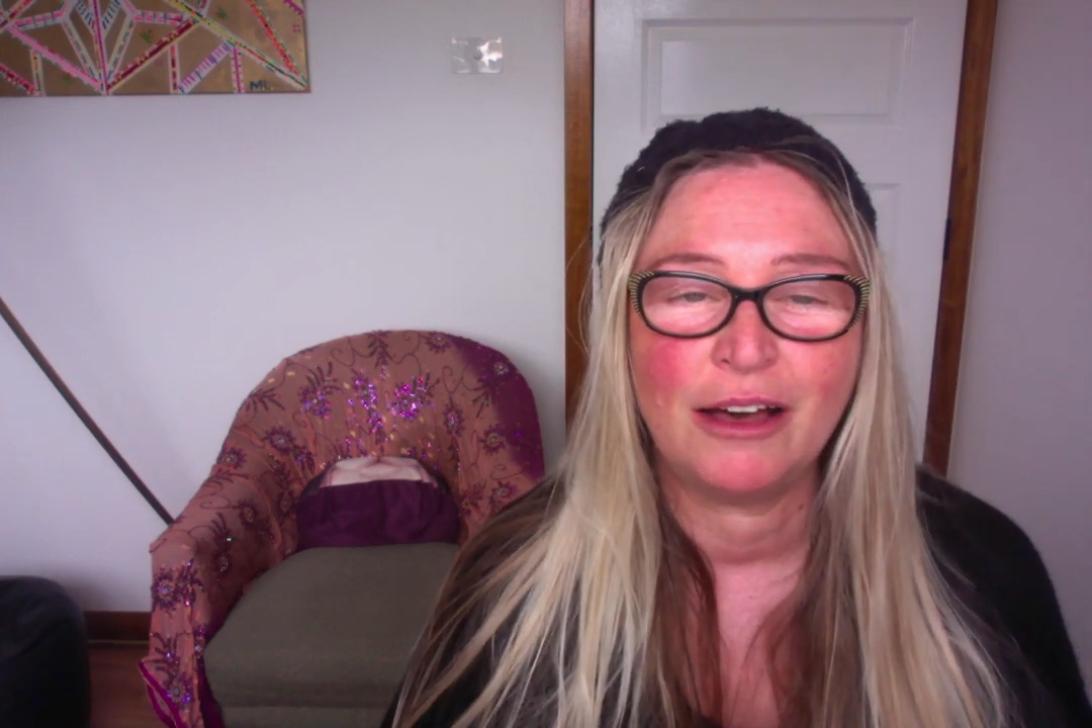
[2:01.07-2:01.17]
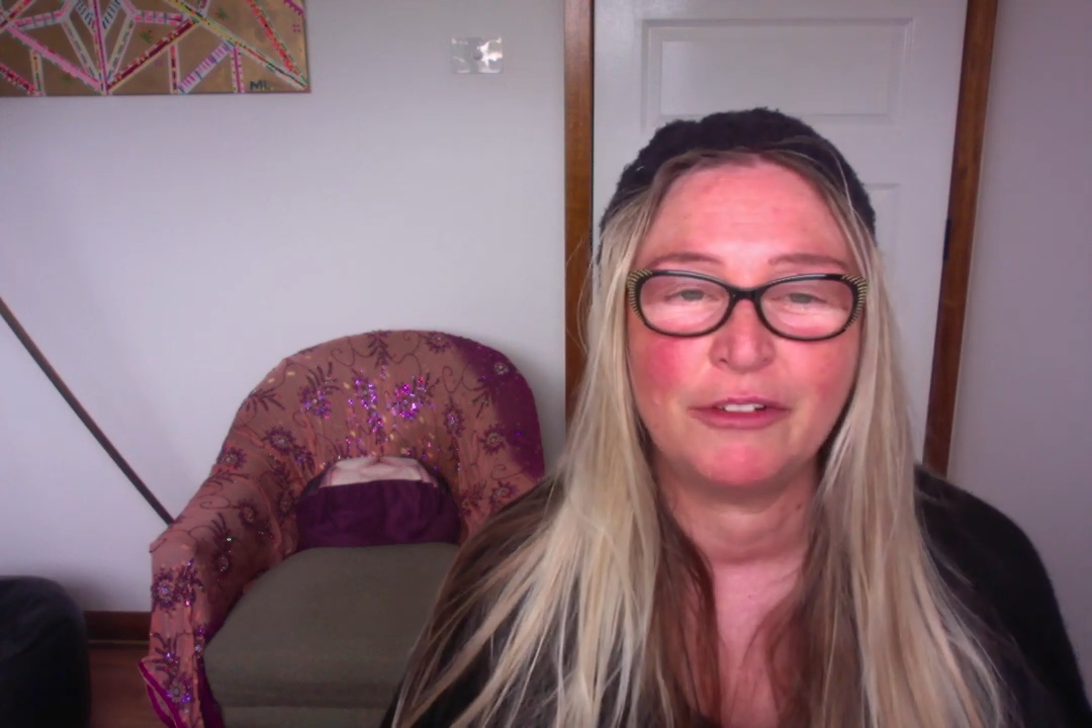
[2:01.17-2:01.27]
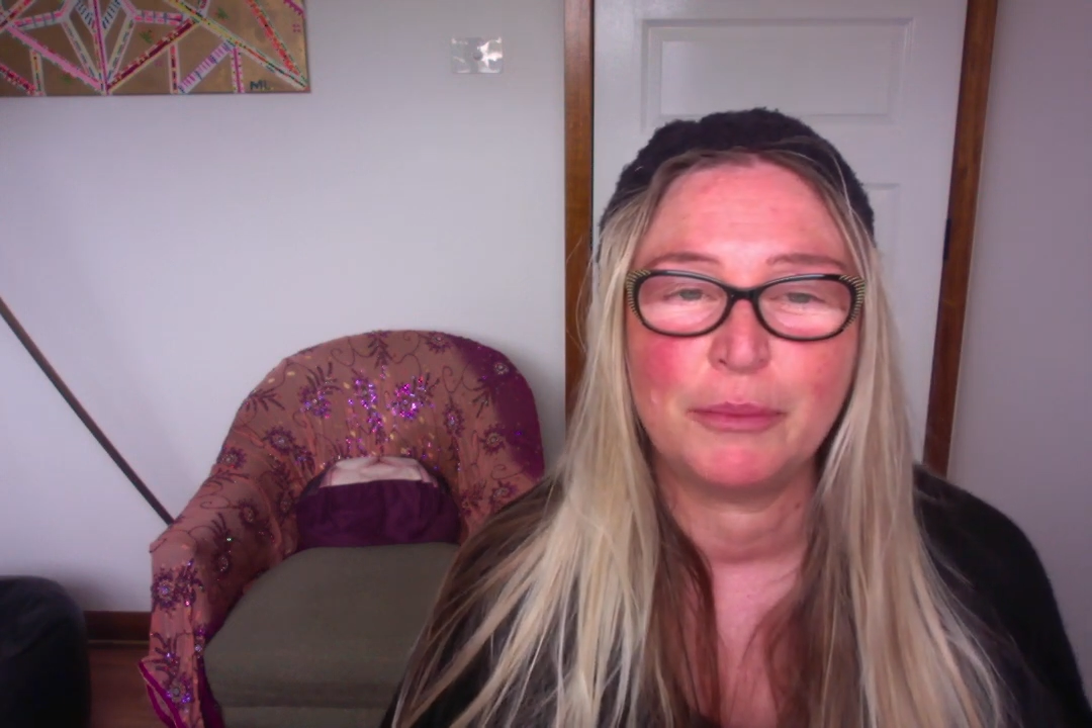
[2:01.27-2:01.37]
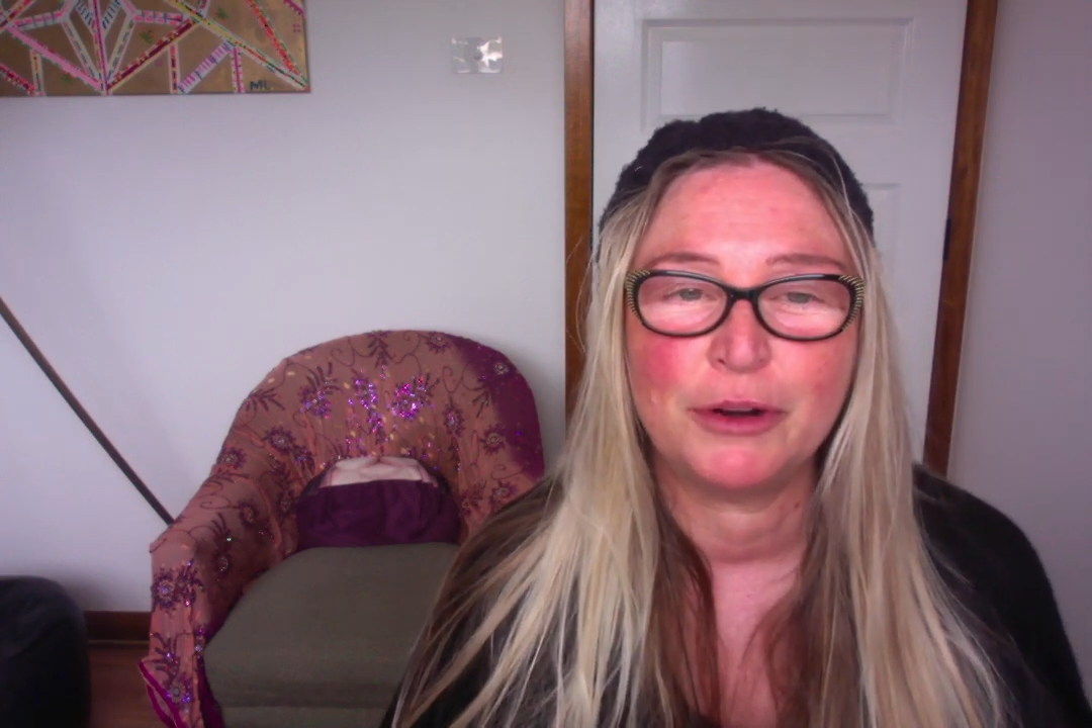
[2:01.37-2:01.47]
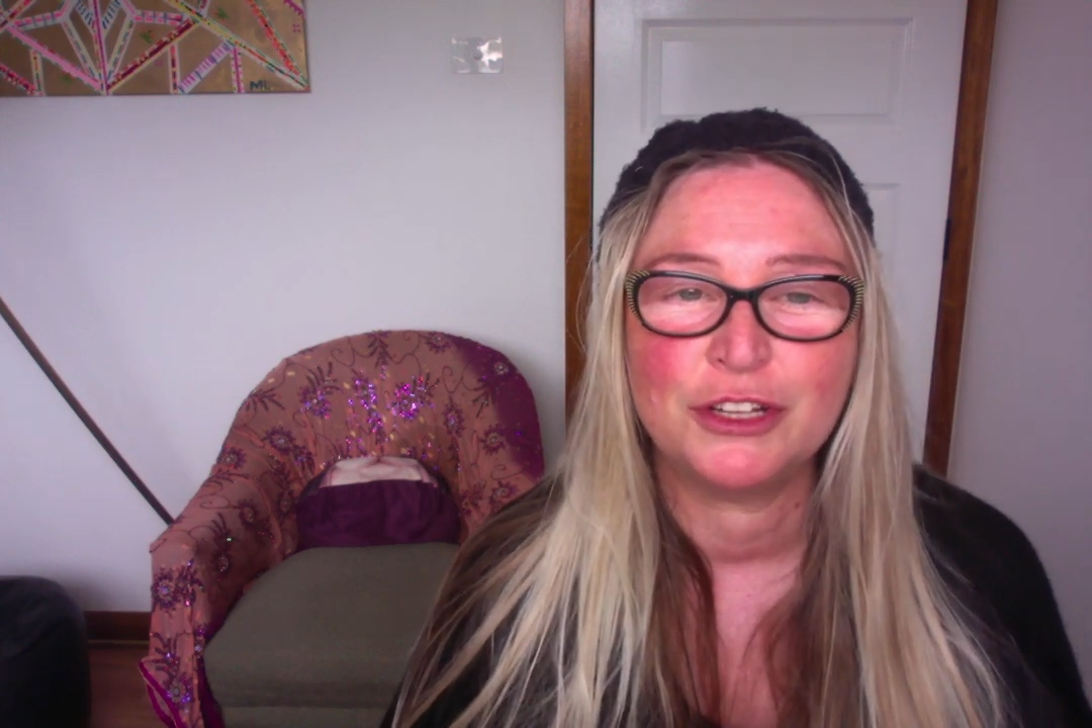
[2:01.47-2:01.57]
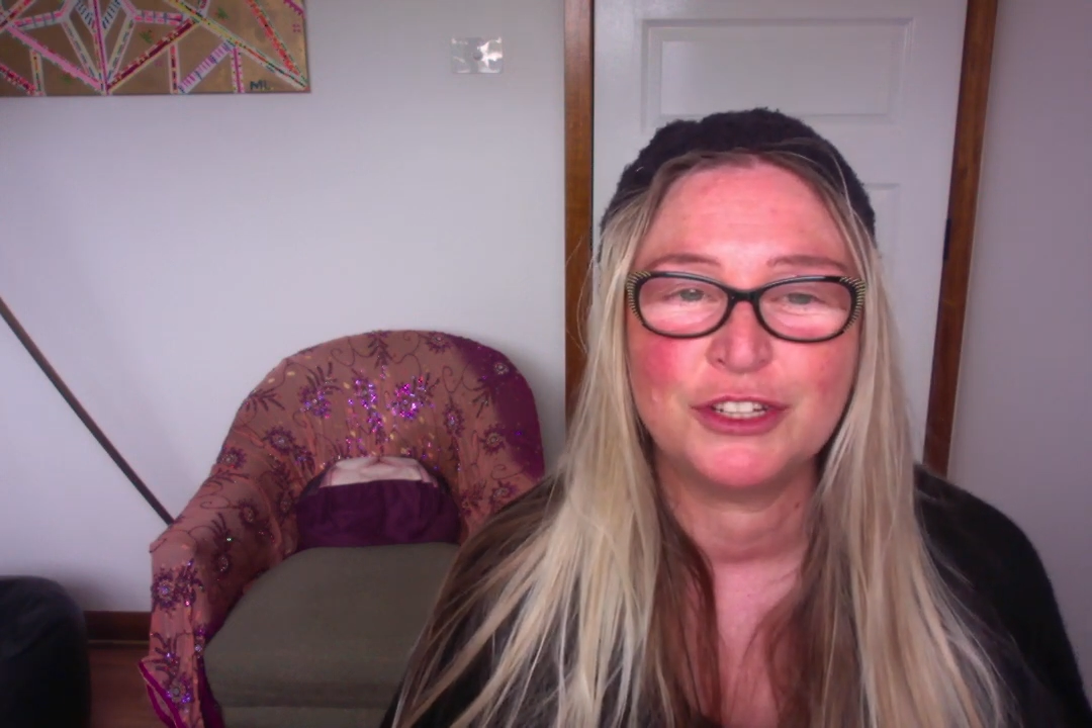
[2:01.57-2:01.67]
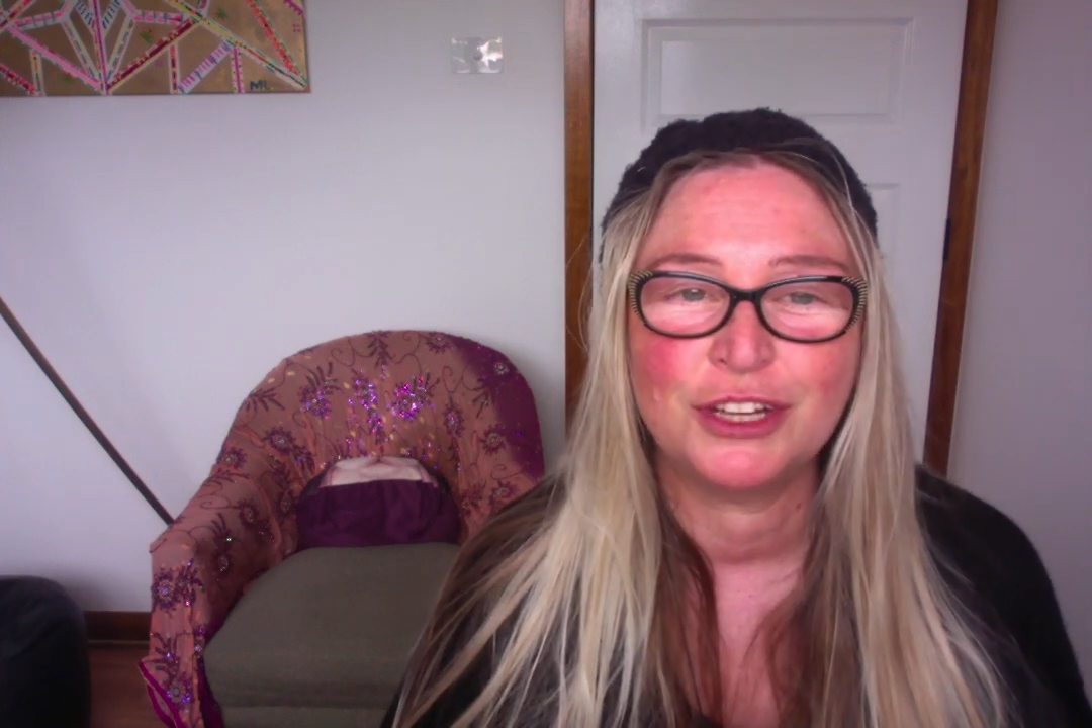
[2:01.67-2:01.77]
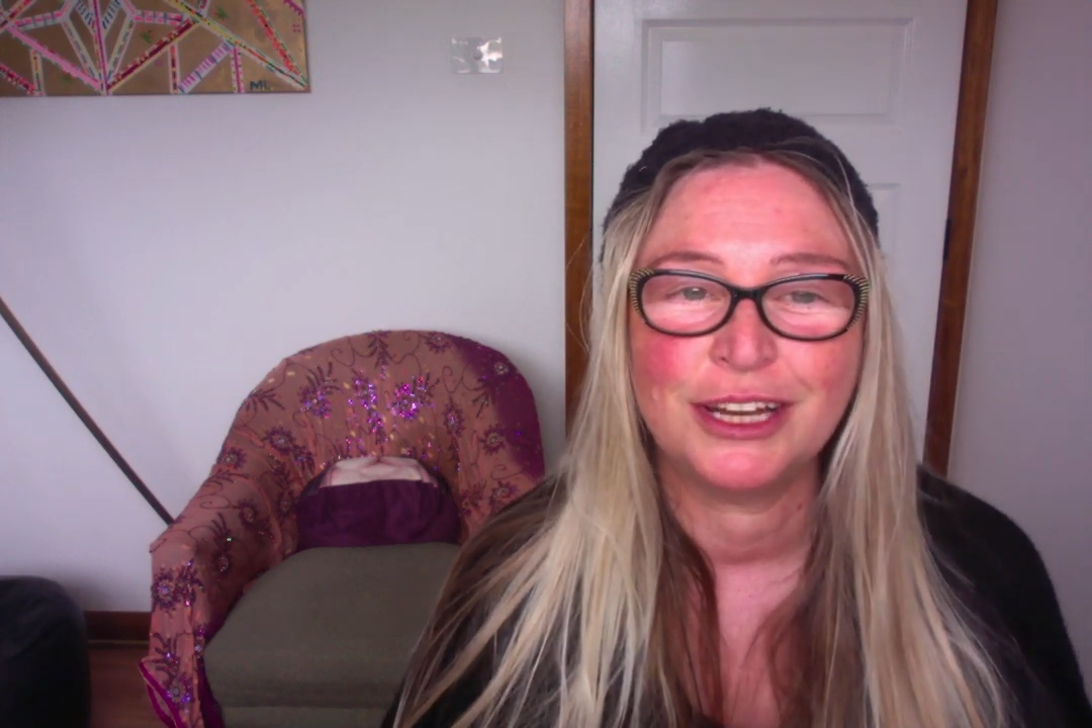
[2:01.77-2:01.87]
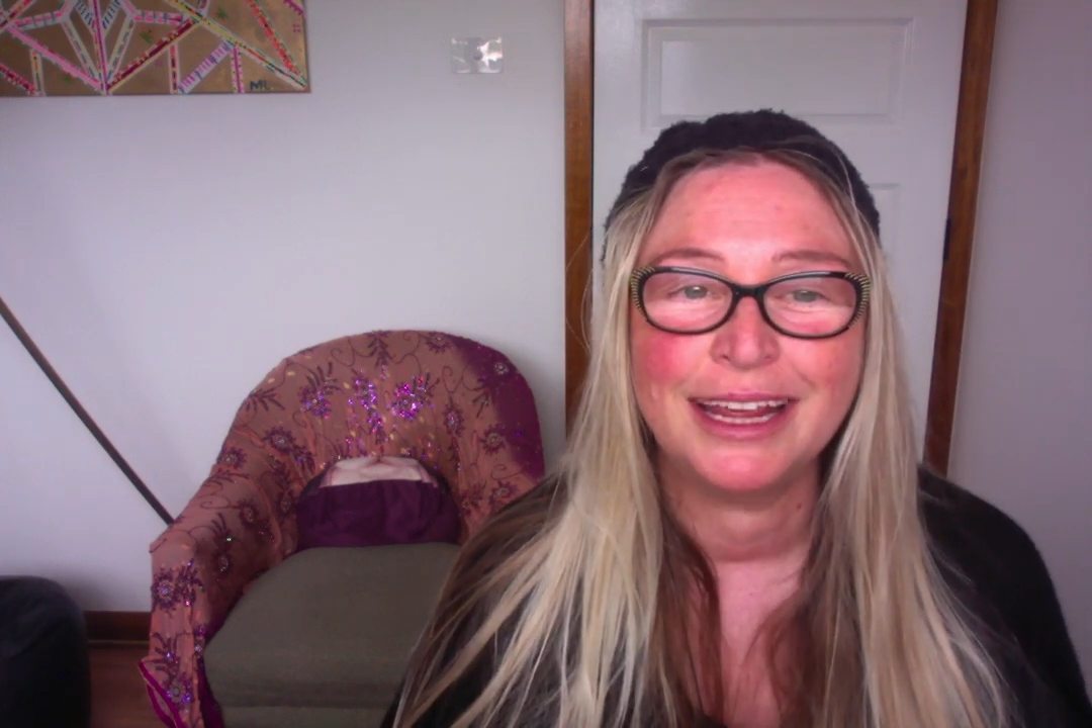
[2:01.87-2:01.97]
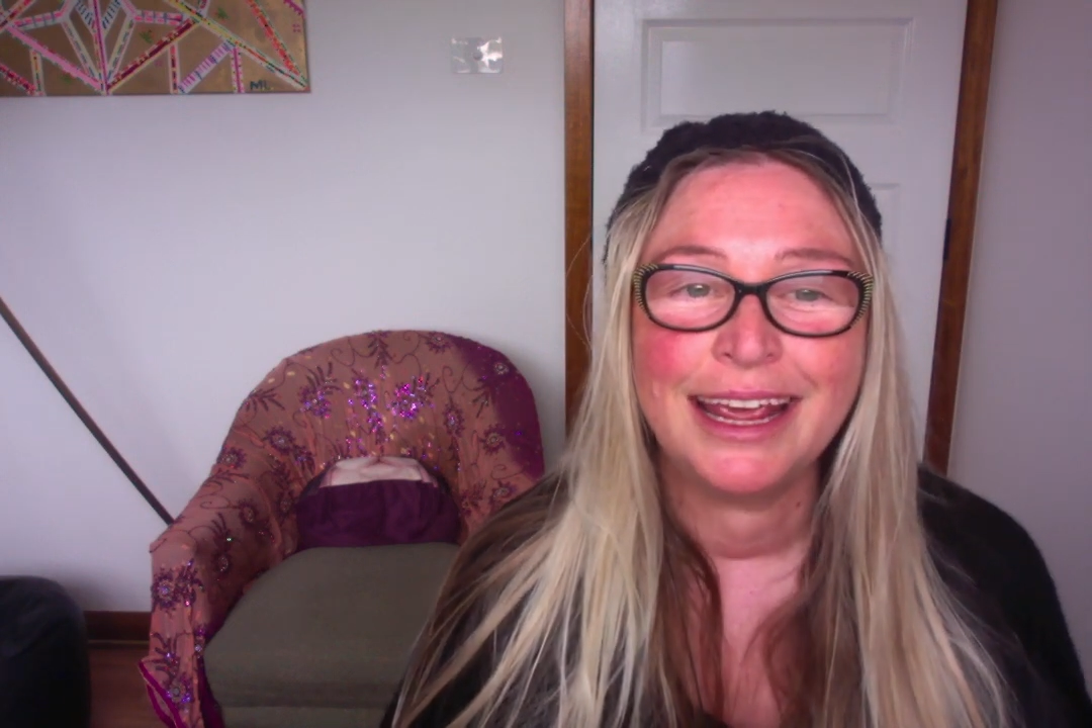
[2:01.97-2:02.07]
vibration,